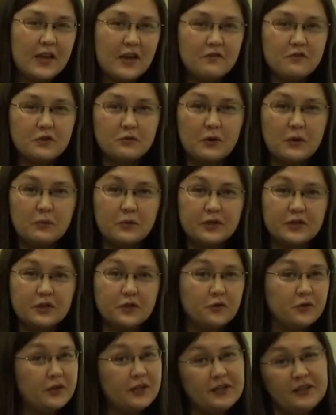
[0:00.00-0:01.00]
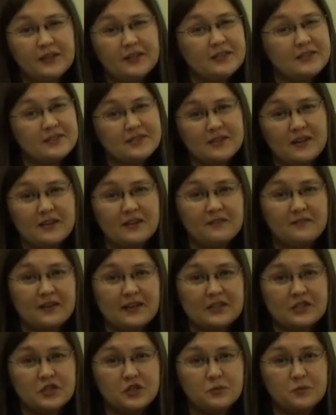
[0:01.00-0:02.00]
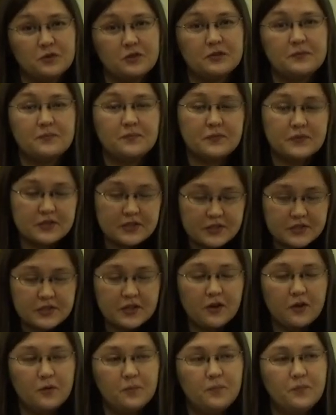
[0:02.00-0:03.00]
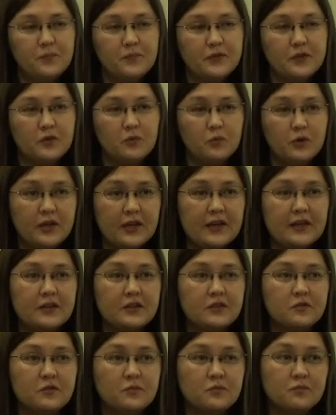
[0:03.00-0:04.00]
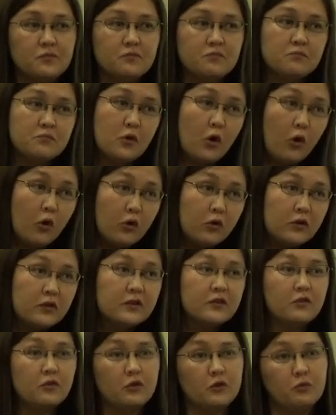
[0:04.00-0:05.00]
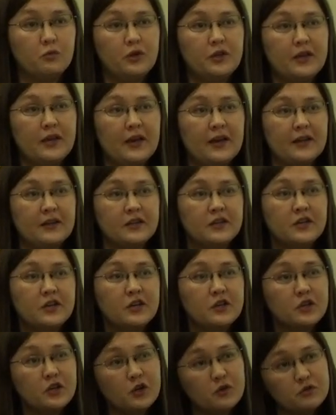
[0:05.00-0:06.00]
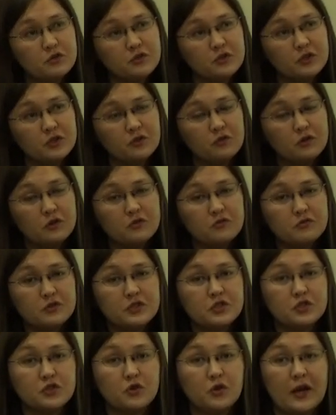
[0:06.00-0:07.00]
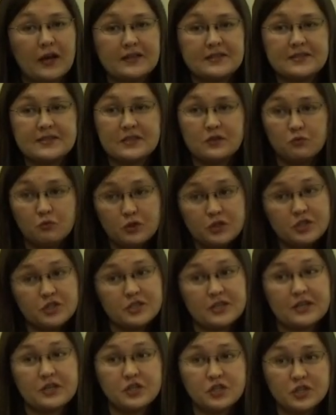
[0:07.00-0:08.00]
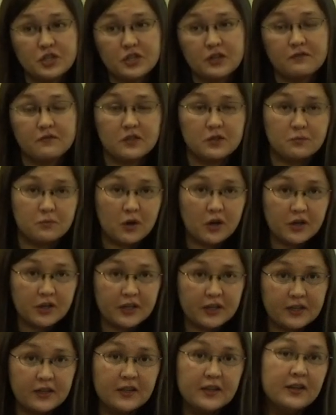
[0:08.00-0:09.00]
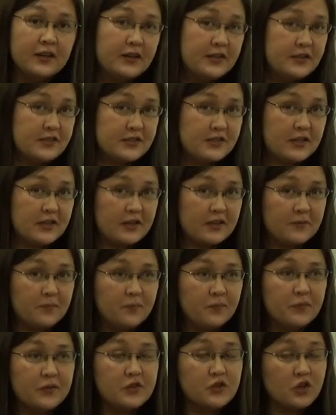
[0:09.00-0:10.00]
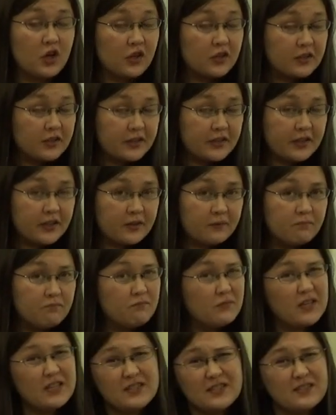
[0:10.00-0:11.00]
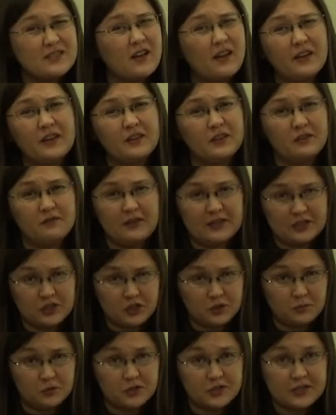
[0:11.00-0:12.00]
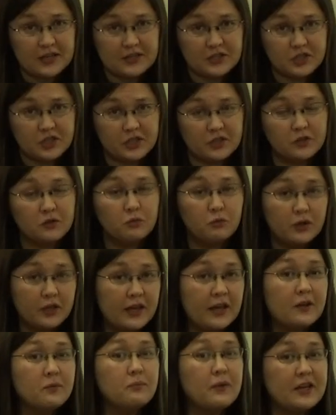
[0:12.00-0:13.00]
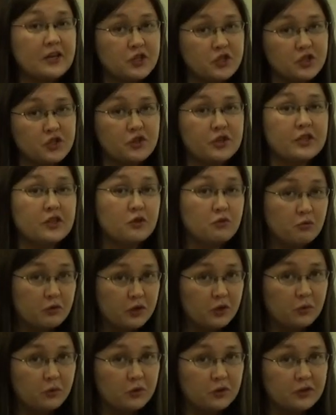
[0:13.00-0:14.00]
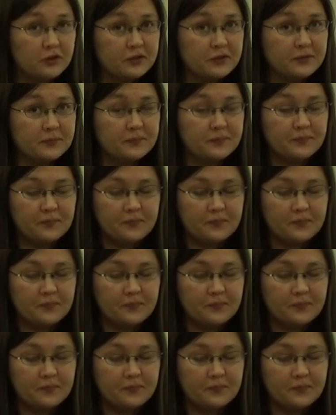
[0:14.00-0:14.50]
Everyone would agree it is not a vegetable. So we can poll or we can go to the grocery store and see which section of the market is the chocolate in. It's not in the vegetable section. We can make sure in the real world.